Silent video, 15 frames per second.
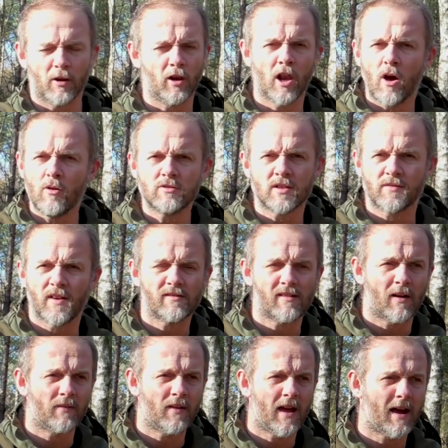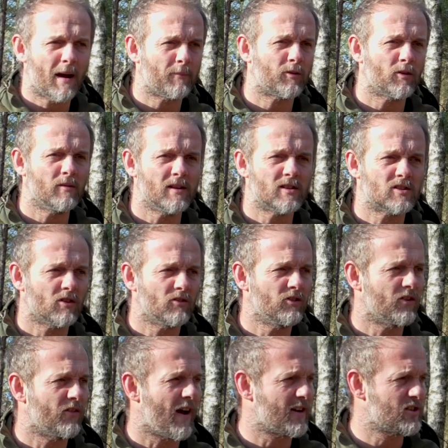Loads of it round there, absolutely
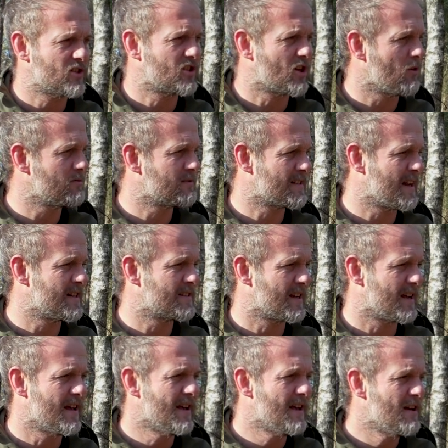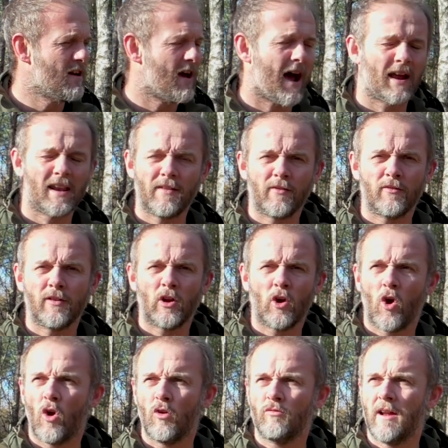tons of it. I just don't tend to, I never
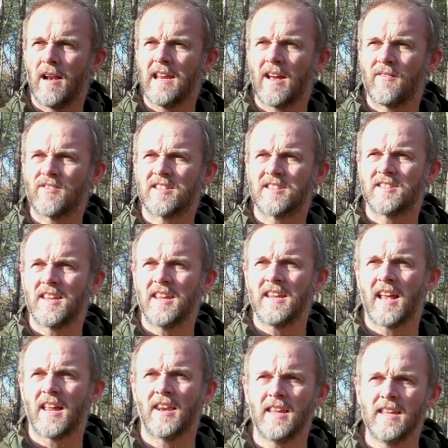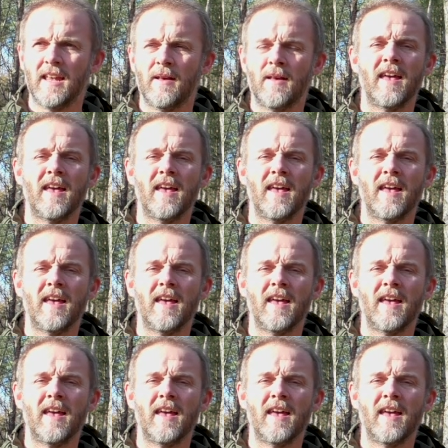recall really ever seeing any